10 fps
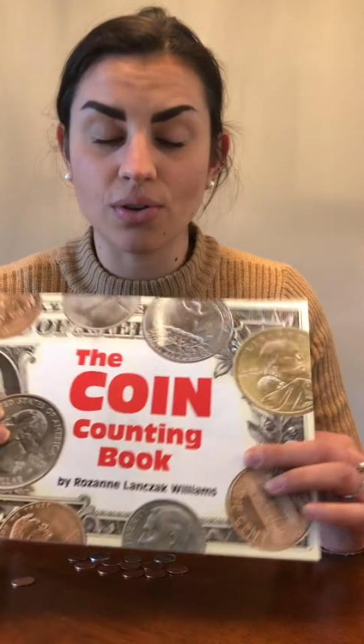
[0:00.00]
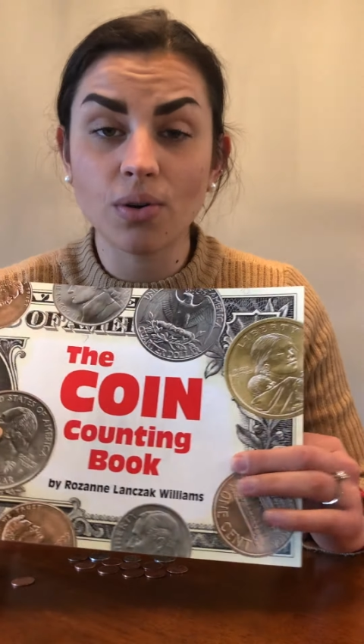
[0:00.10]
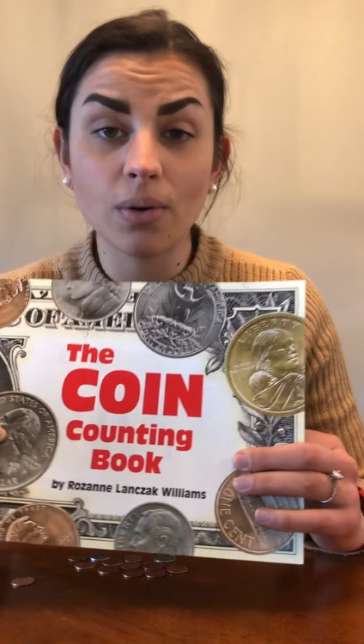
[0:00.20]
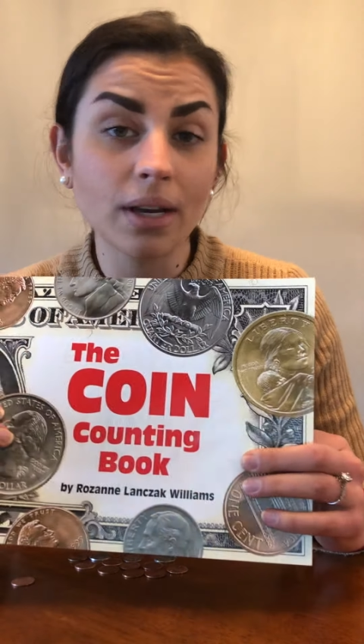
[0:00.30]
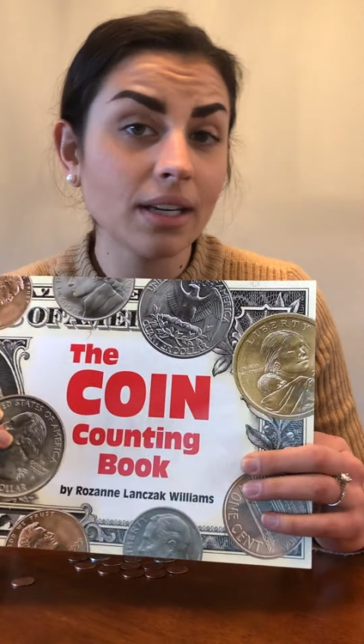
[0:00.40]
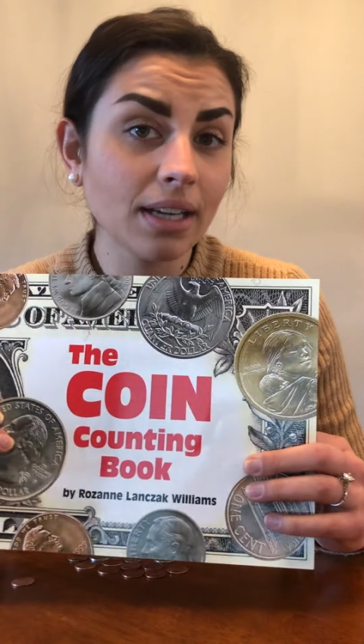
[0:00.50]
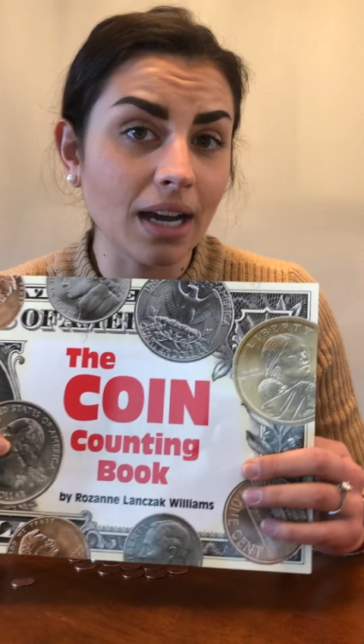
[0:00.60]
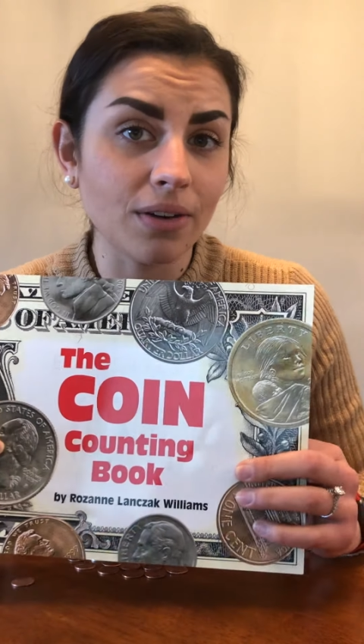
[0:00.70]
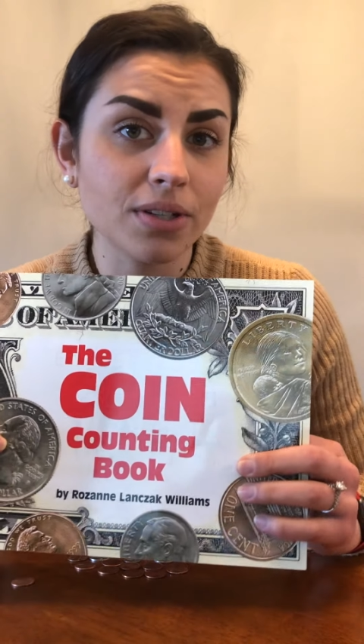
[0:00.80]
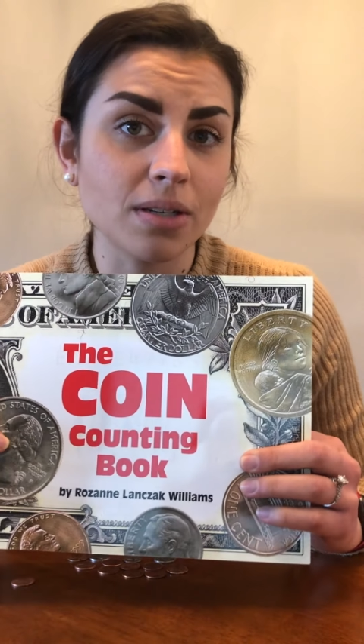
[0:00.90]
coin
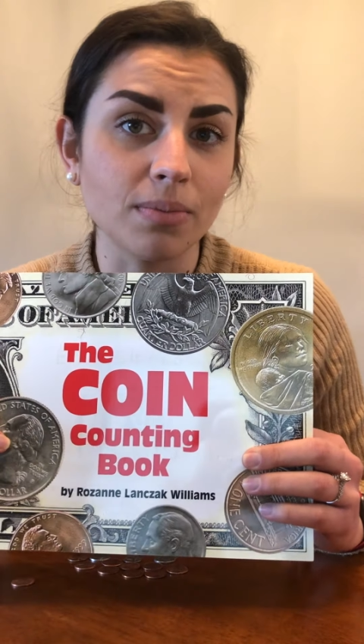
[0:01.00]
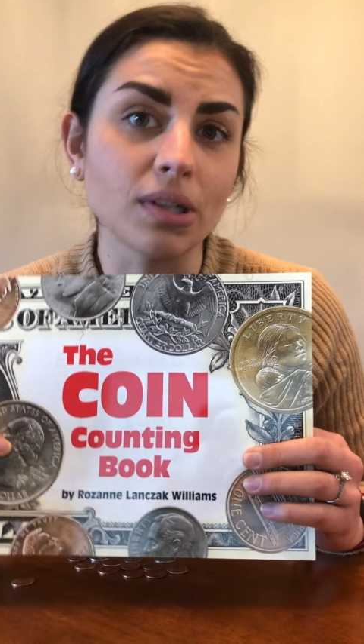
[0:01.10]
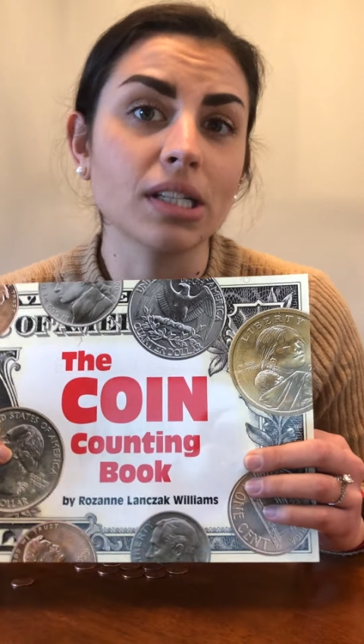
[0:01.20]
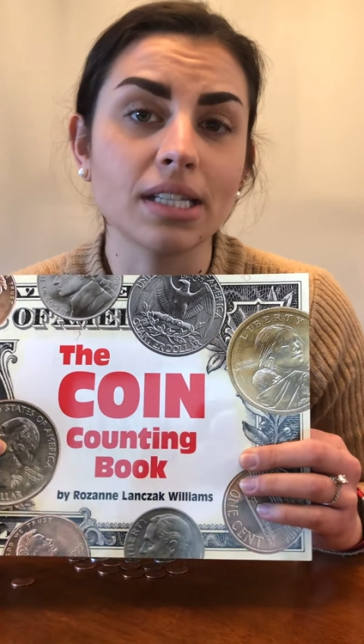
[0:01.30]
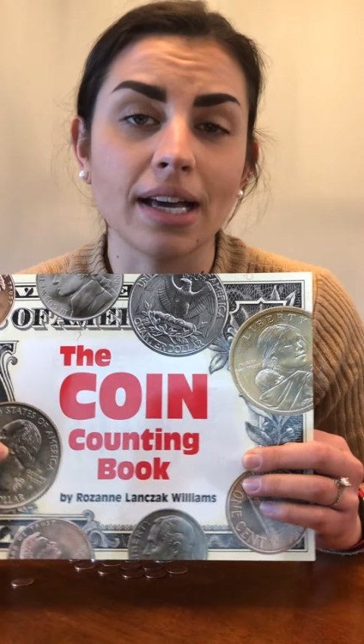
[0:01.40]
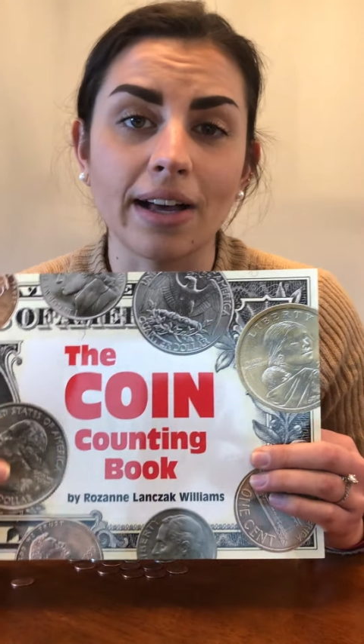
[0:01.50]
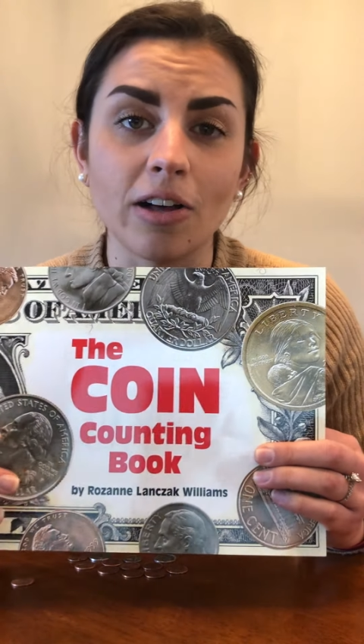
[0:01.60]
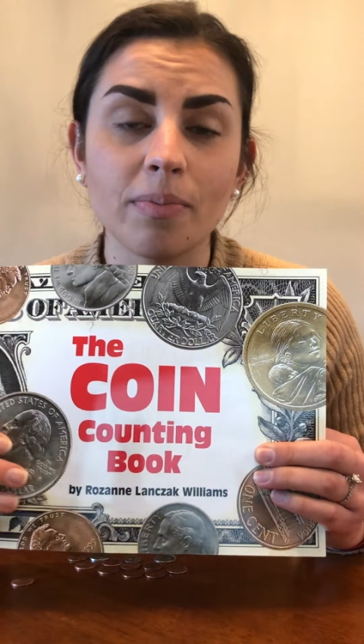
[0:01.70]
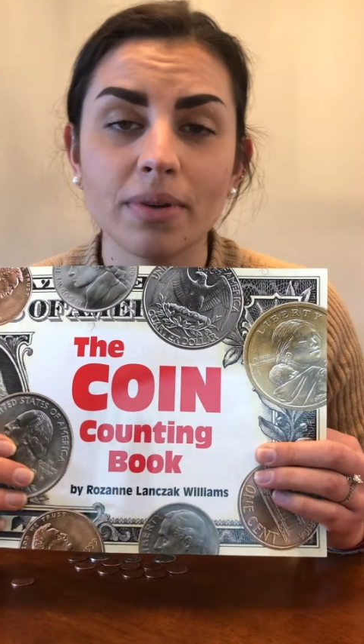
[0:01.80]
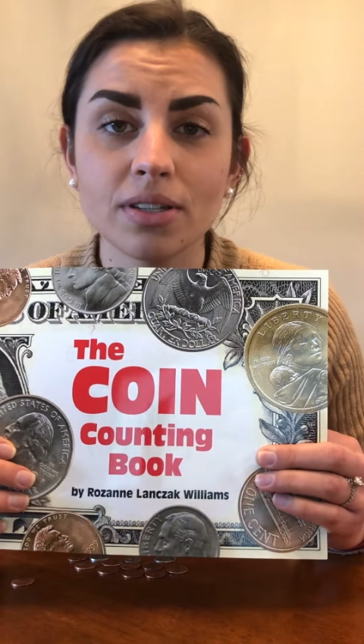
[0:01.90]
counting book to
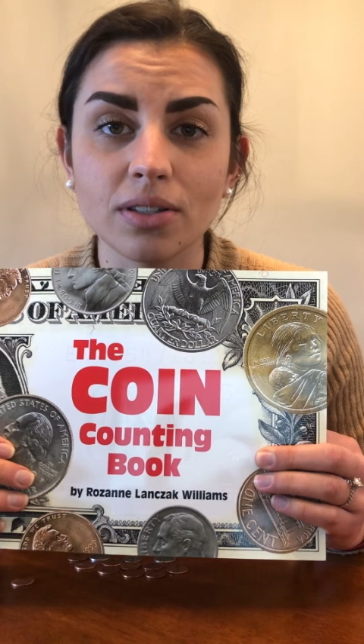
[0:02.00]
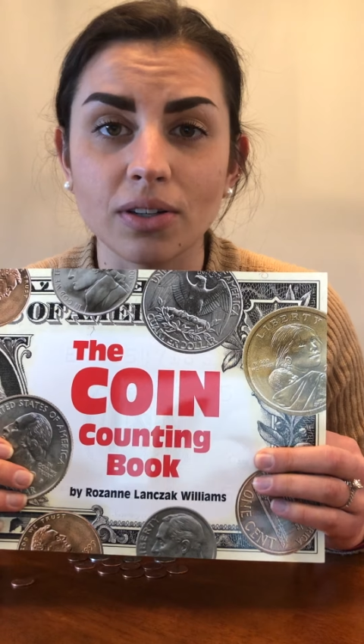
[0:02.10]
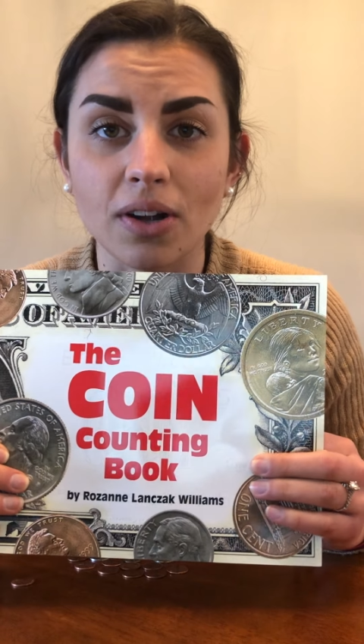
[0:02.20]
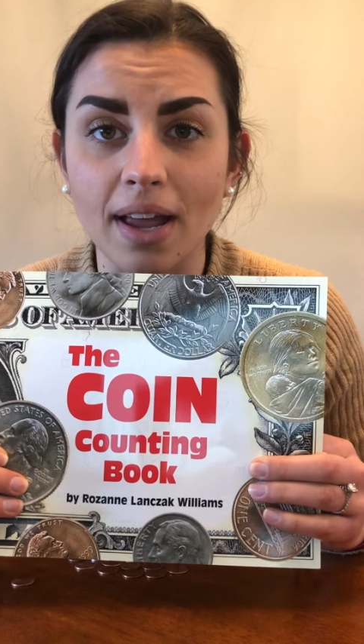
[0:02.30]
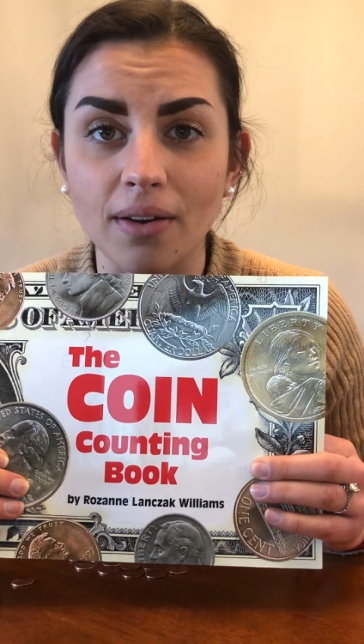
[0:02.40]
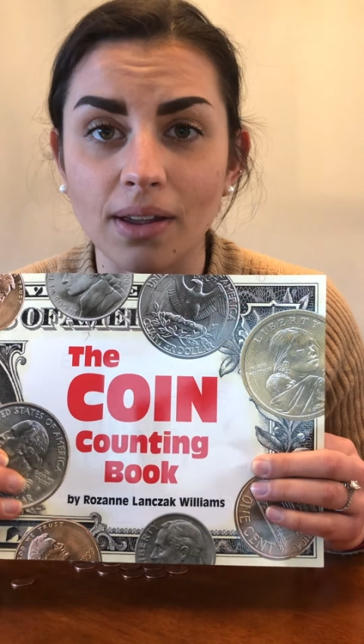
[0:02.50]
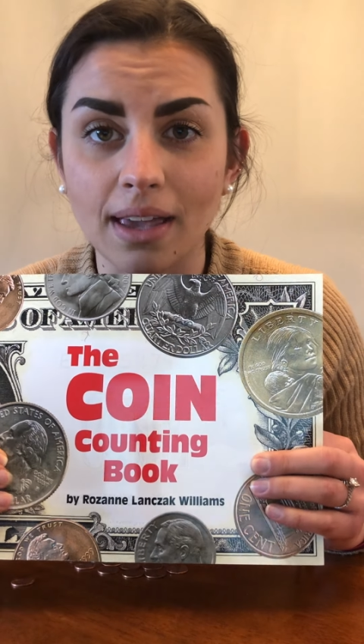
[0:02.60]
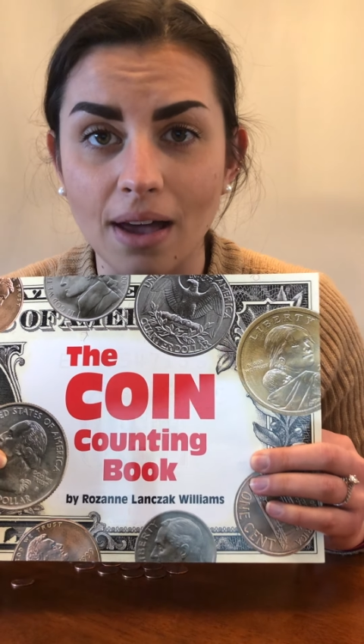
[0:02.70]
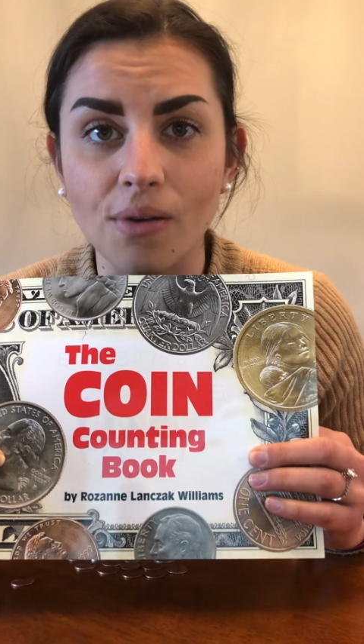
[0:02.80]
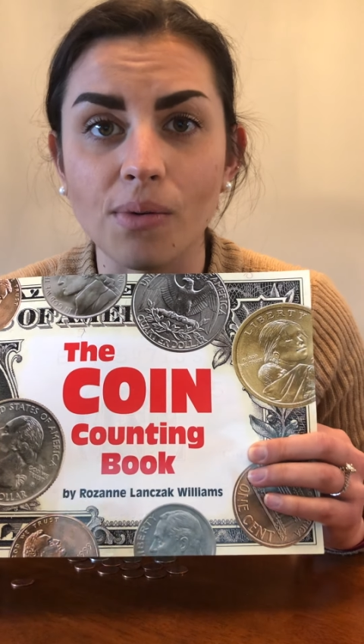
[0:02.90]
help us learn how to
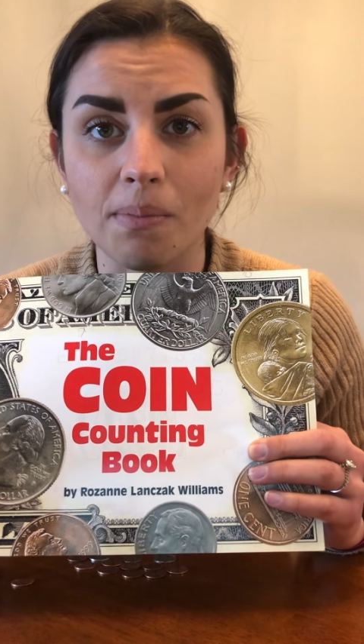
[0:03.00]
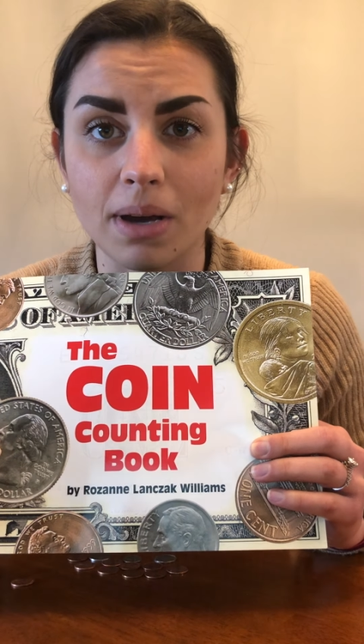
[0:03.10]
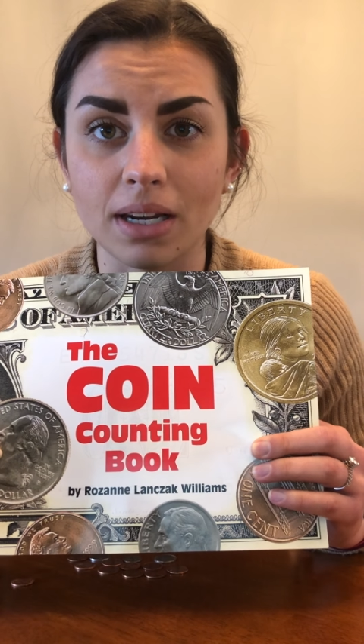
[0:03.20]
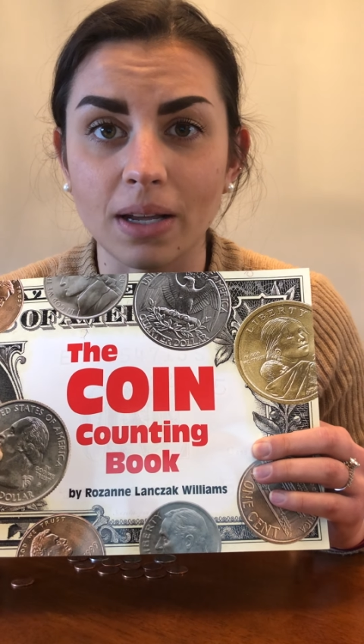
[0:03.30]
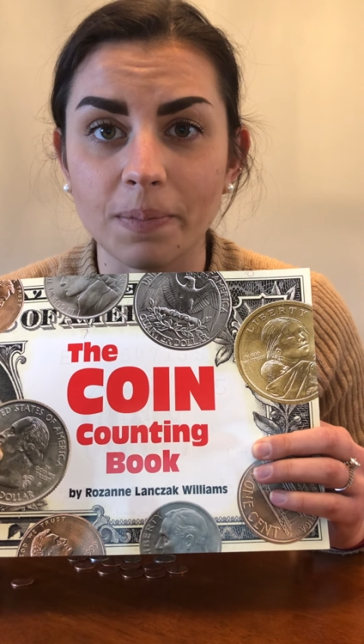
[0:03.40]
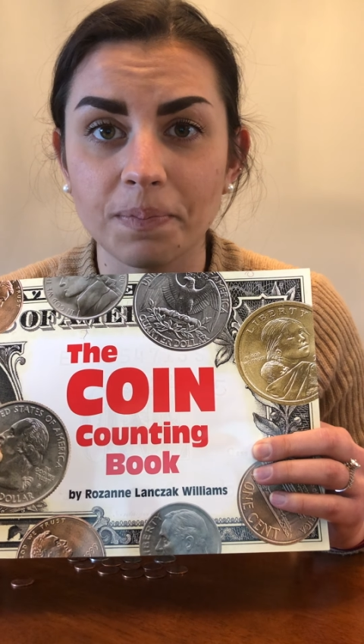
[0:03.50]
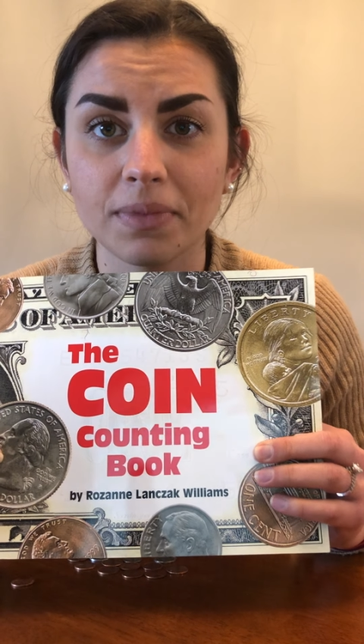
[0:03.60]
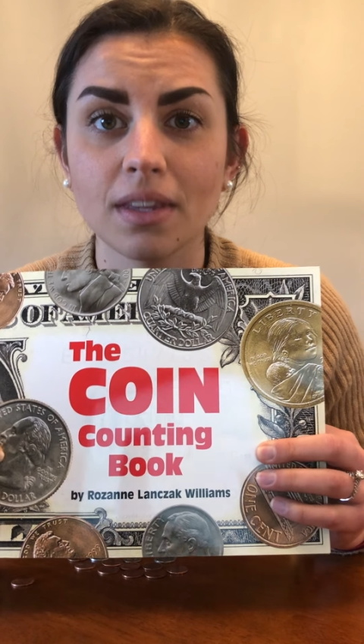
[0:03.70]
count money.